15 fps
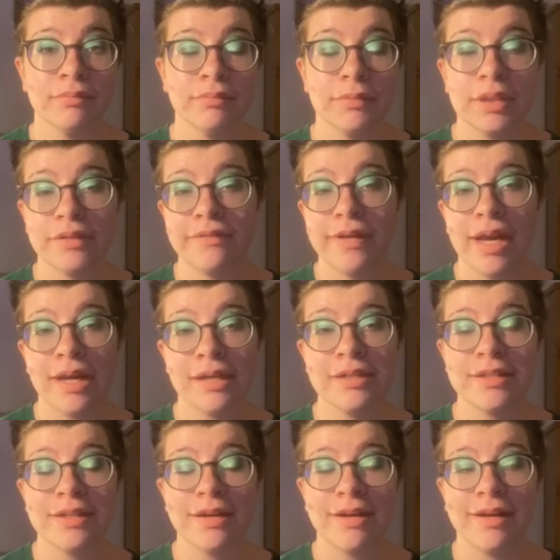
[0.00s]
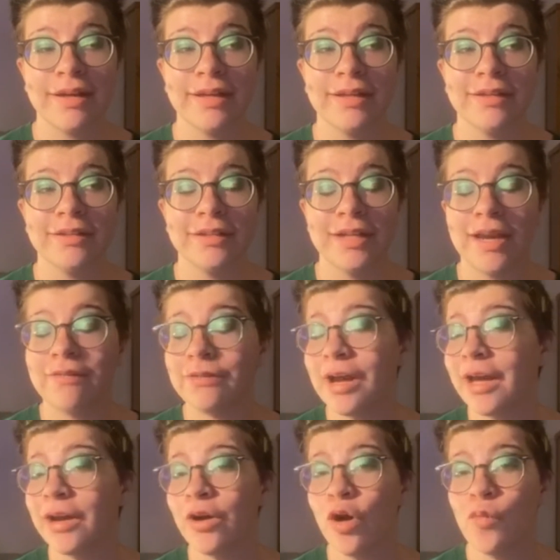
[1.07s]
In fact, I never
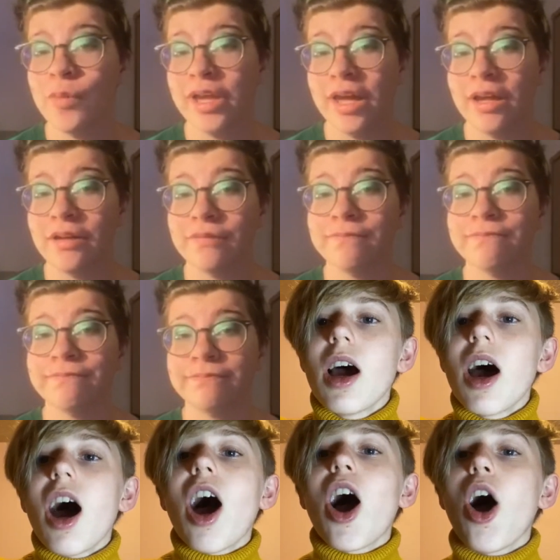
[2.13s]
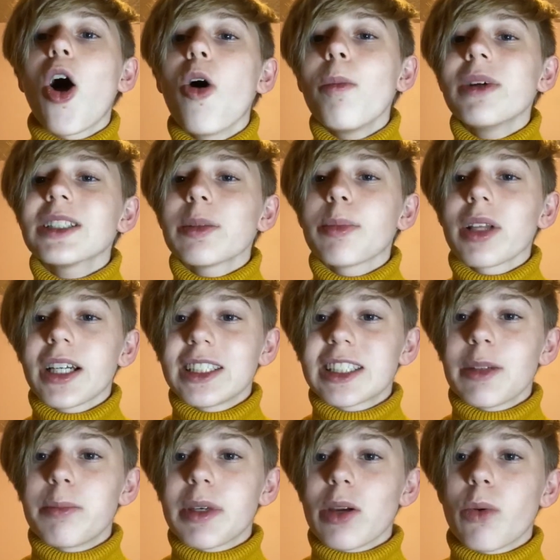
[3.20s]
had a home again. A home is a place
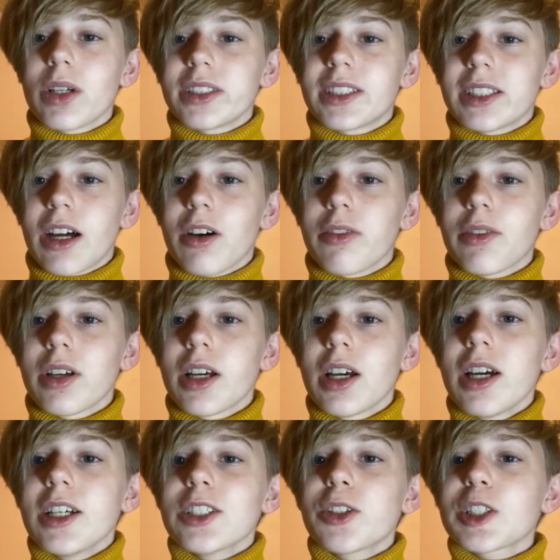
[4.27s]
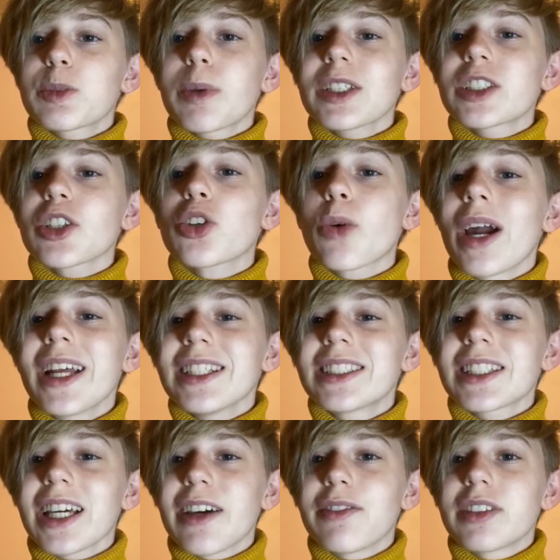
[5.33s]
to be oneself, to express the
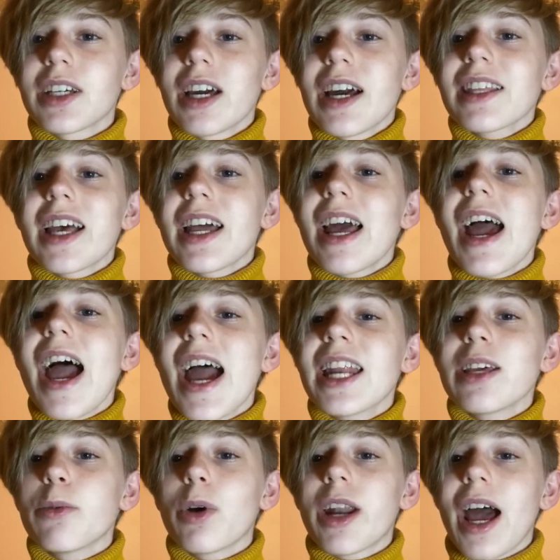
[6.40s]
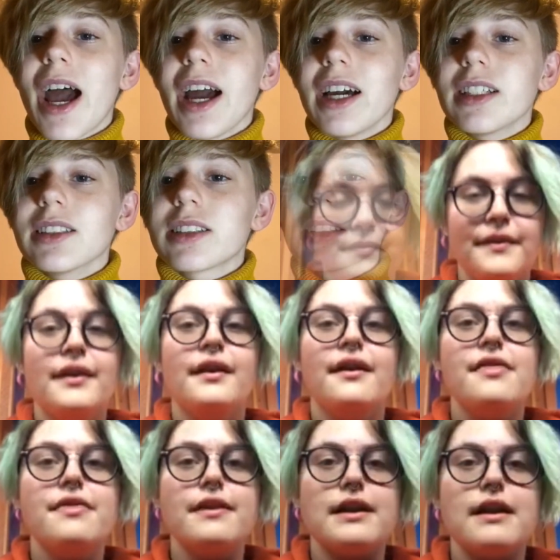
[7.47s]
greatest gift that anyone has.
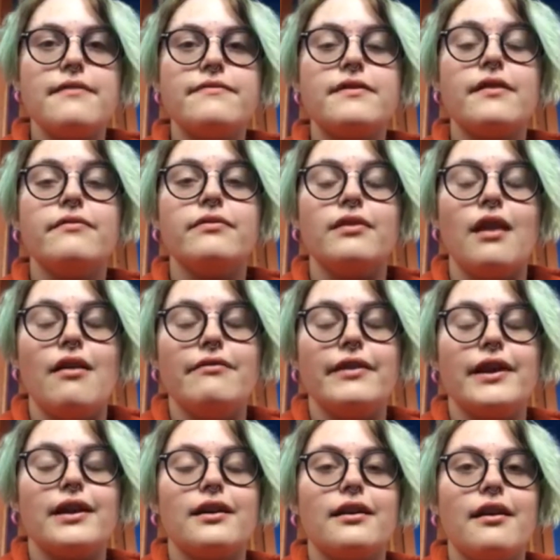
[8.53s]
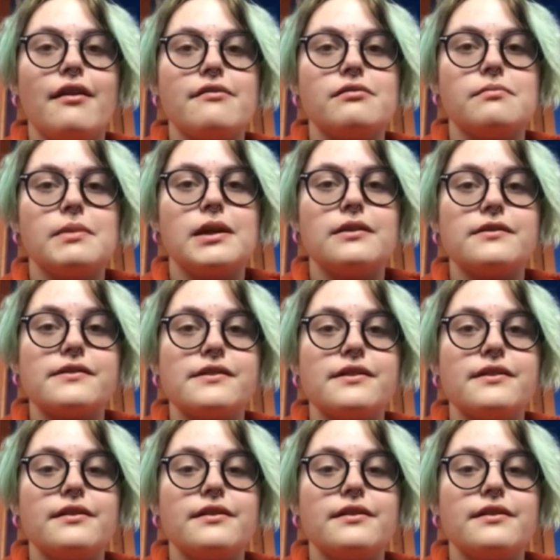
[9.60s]
The gift of loving another person.